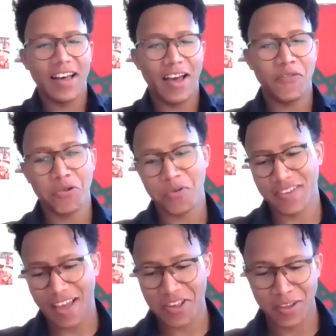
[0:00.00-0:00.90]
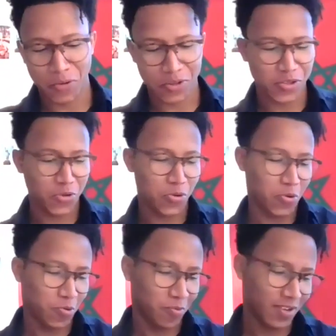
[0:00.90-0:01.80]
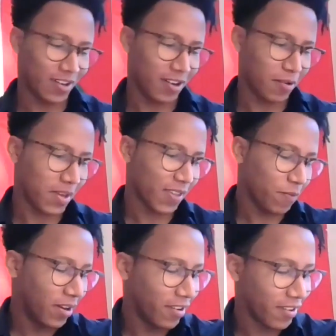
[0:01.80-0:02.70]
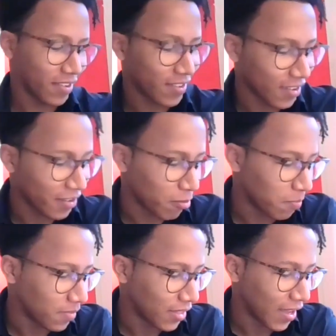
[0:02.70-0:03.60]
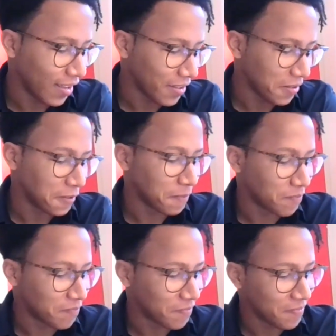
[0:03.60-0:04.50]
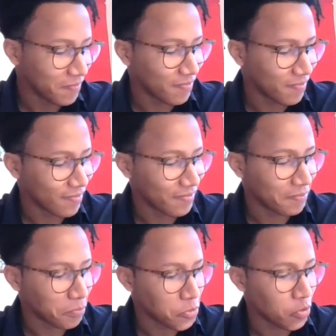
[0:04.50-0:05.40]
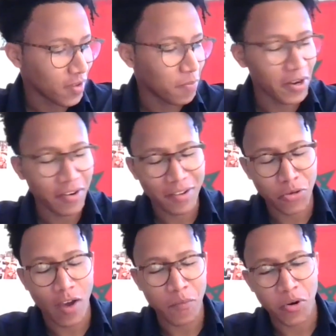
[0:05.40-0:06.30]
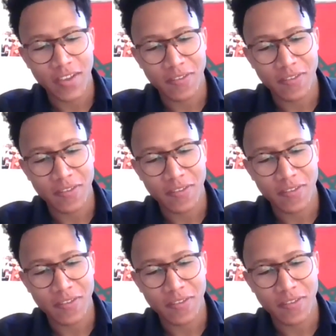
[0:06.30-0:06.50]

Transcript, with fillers: I've always actually wanted to uh, experience uh, like um, to experience to have more